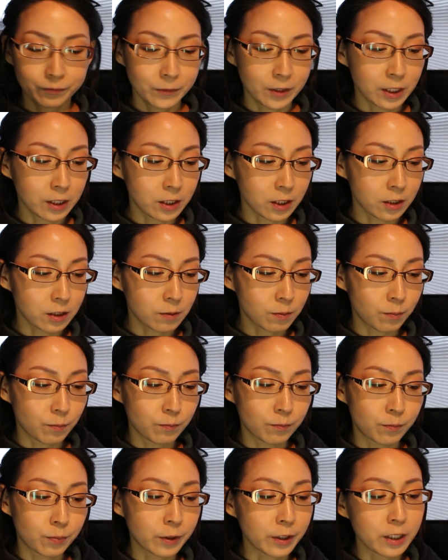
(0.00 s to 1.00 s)
This is
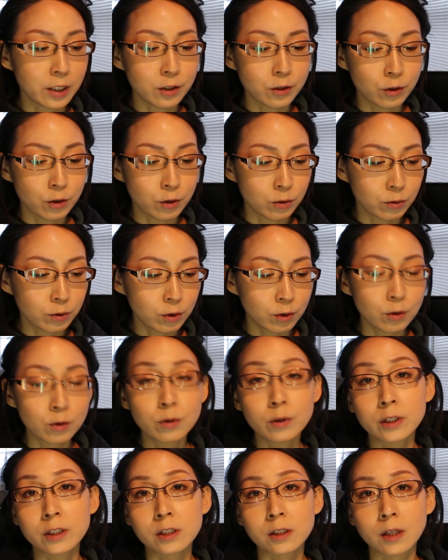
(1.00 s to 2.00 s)
pretty new
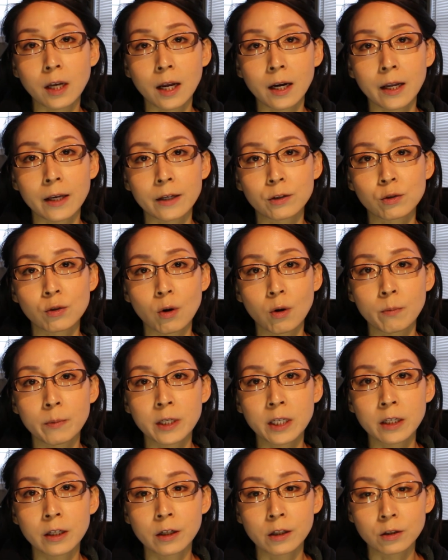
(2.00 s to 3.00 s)
too. It's not like so
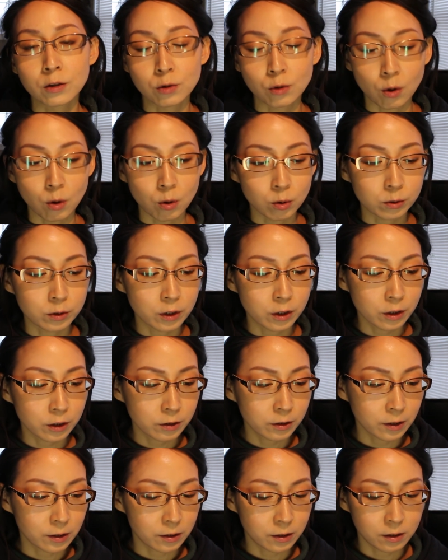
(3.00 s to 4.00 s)
many years older.
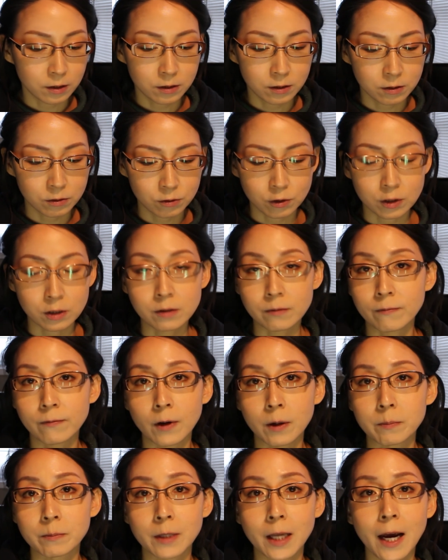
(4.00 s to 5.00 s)
This is just
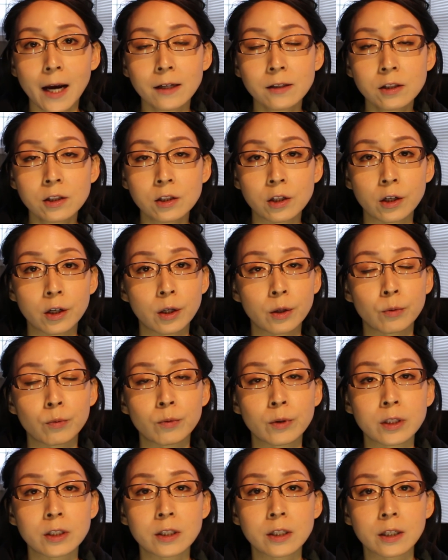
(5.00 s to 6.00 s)
from last year, and
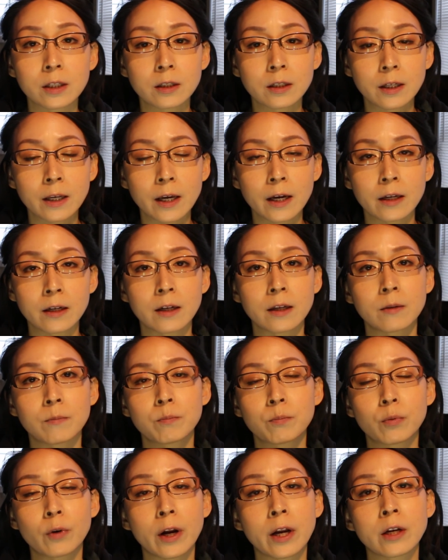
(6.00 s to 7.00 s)
we did get it
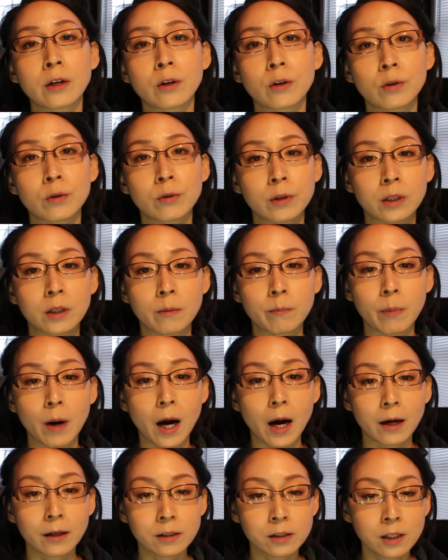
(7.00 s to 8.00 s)
brand new in a
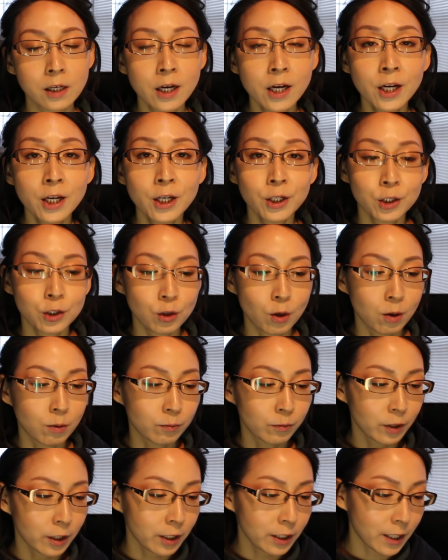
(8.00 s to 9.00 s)
box. So
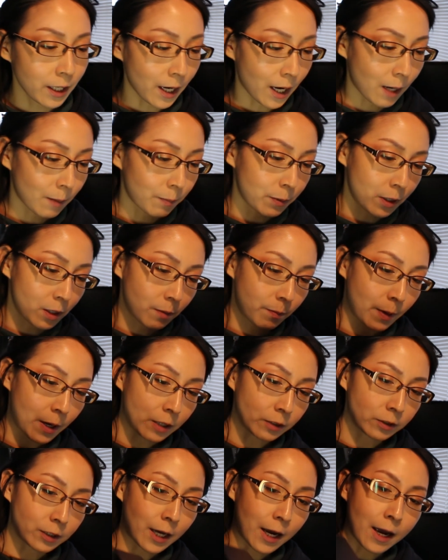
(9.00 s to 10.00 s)
I'm really happy
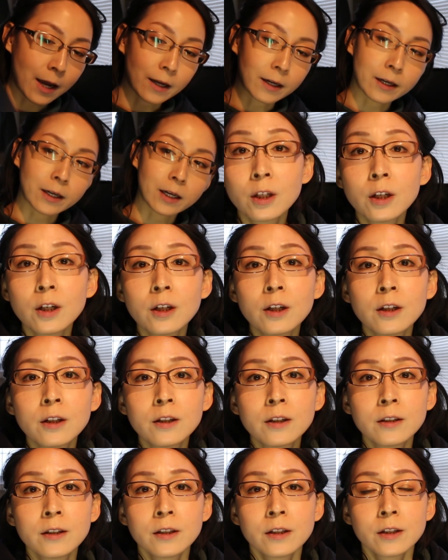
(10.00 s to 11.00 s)
about that.
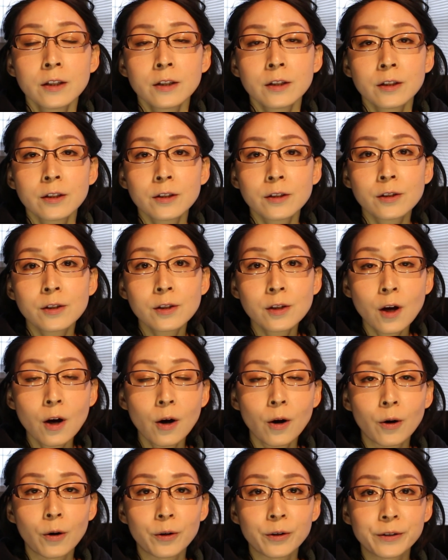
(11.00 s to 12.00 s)

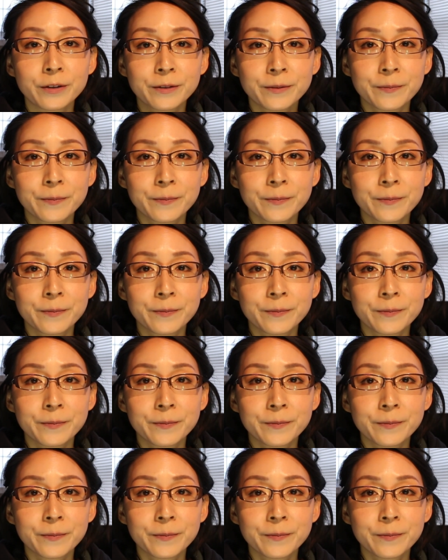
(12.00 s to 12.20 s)
So